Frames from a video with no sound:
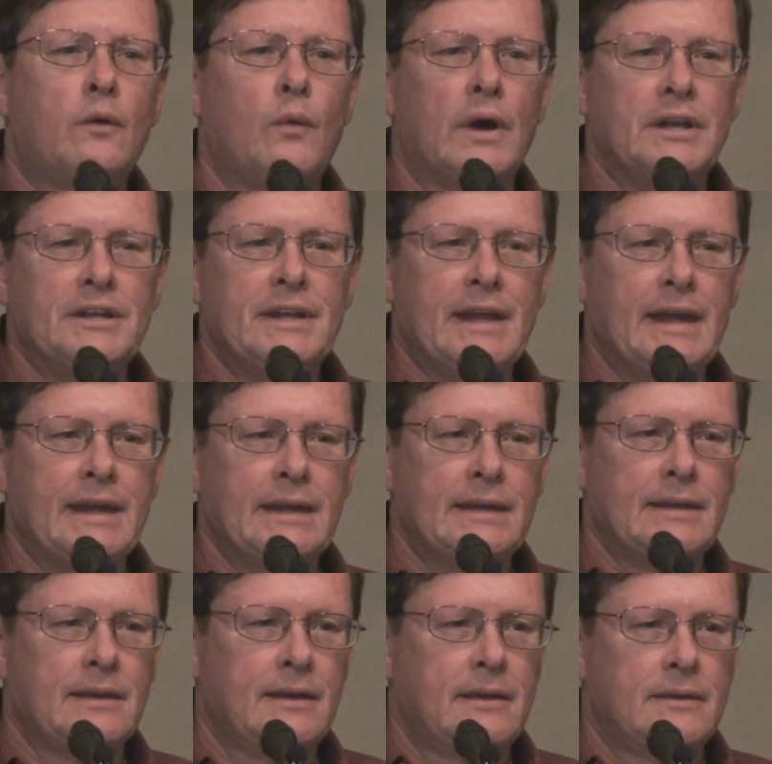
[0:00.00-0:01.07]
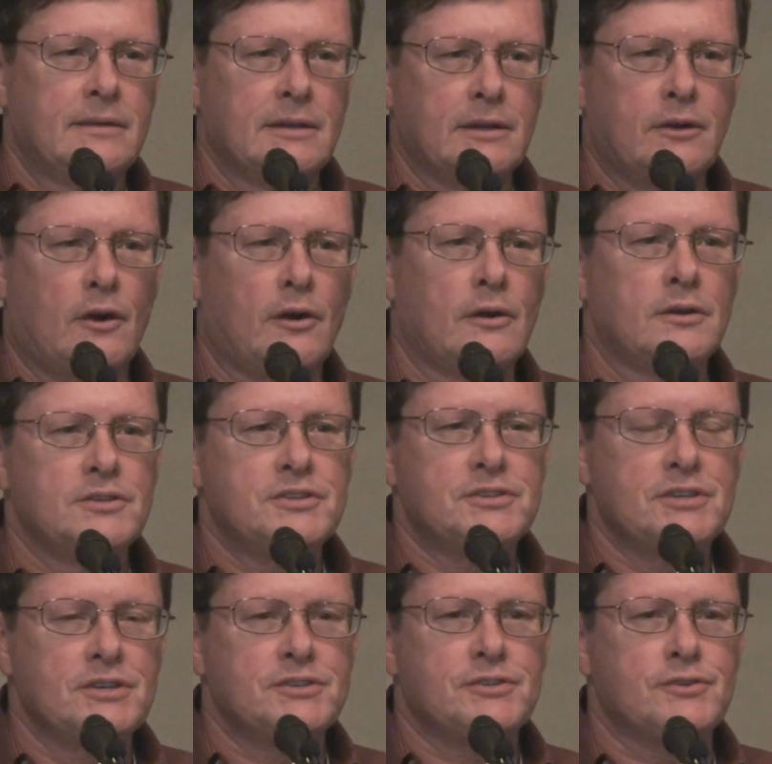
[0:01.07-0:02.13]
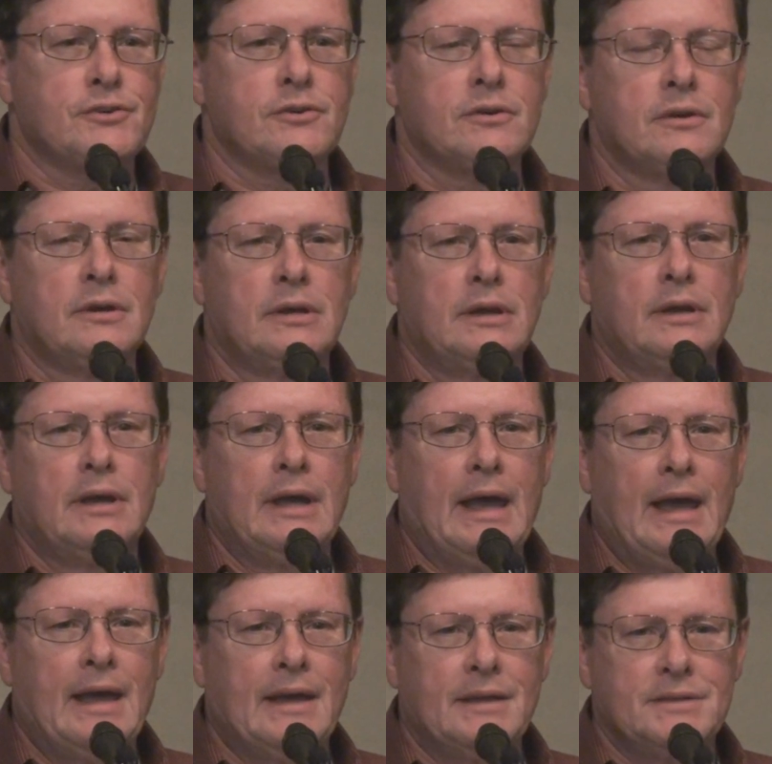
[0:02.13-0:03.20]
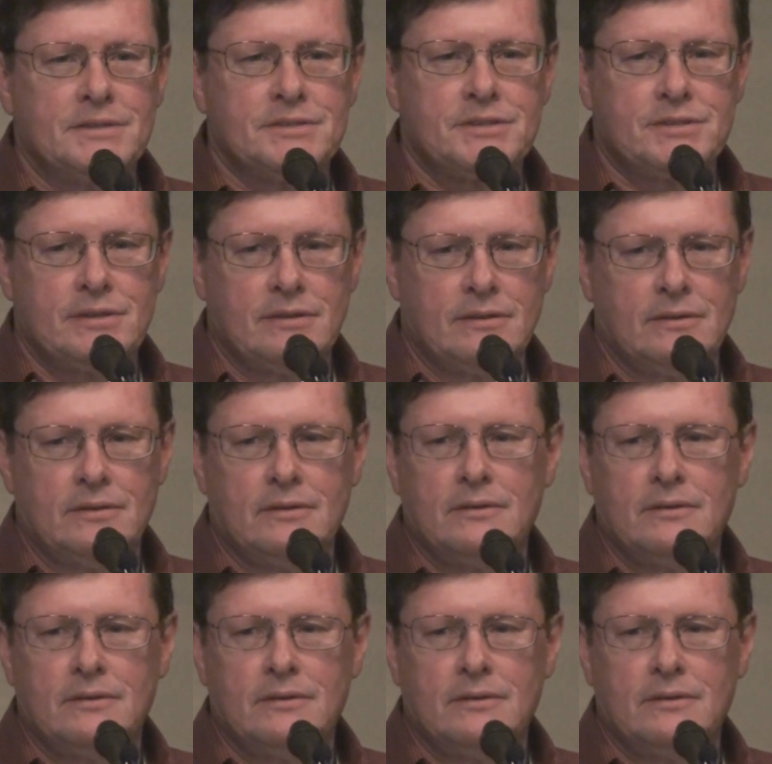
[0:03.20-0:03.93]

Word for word: one day that Carla's sister has